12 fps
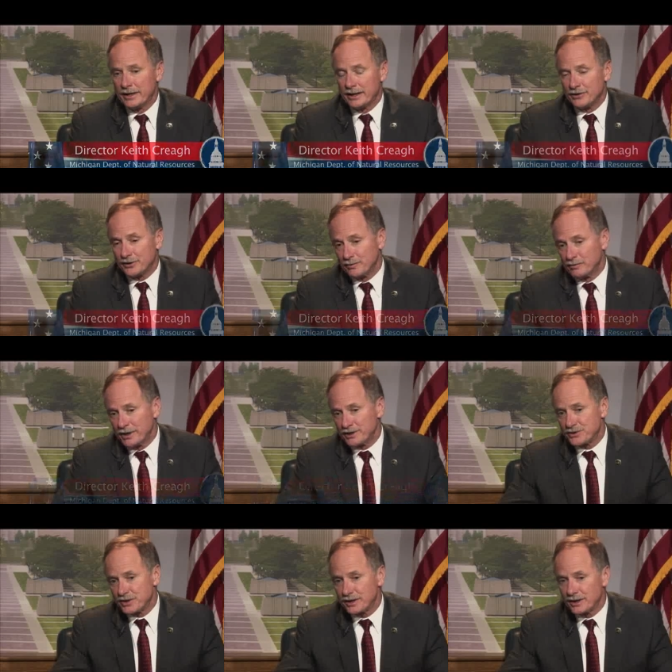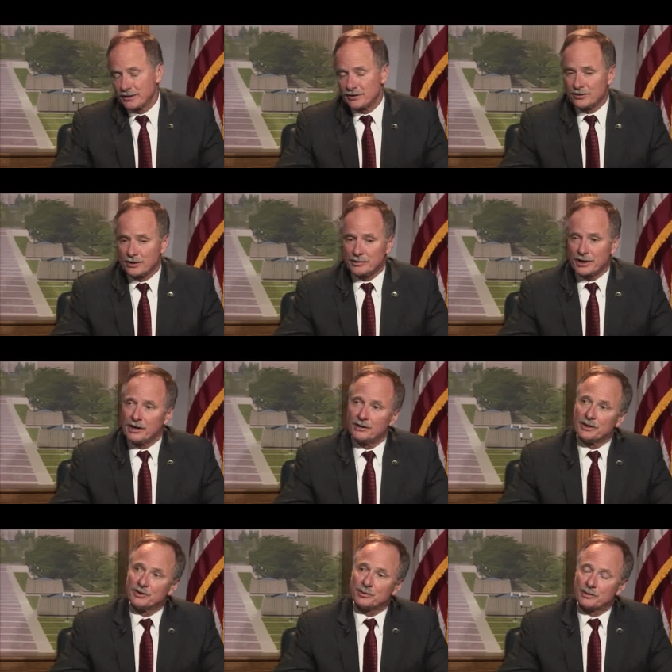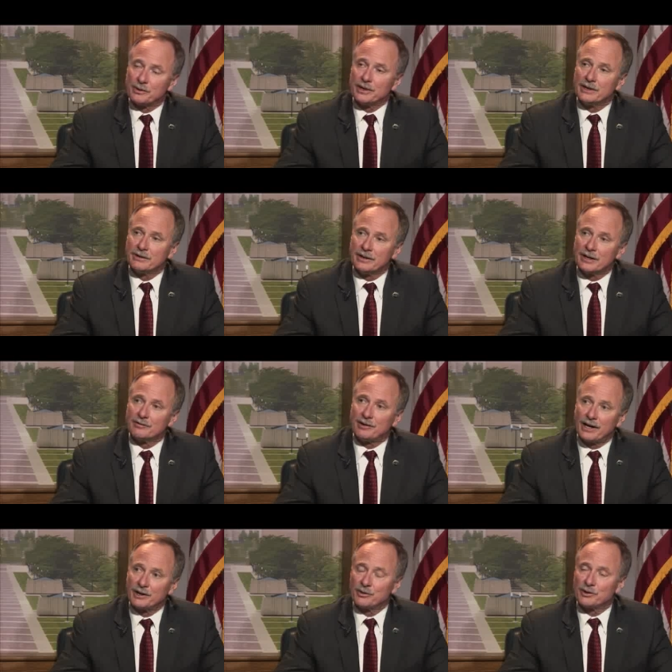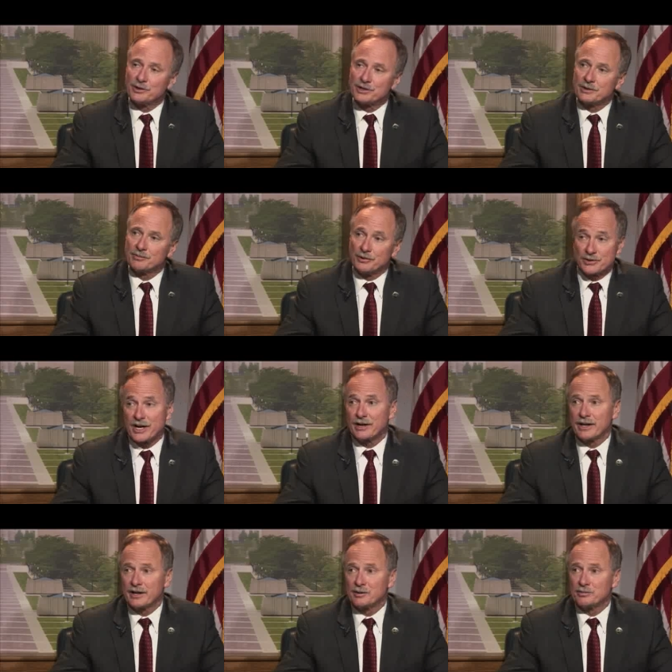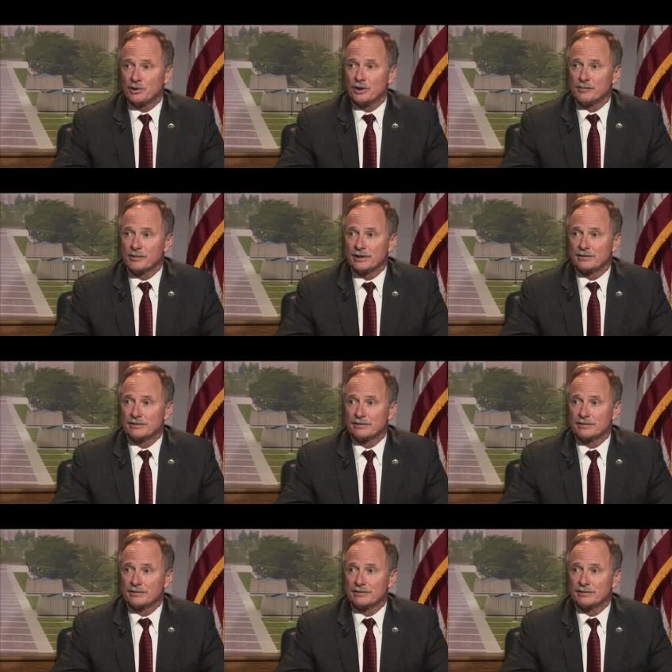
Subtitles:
Some might say in some of the counties where we have high ownership, there's high unemployment.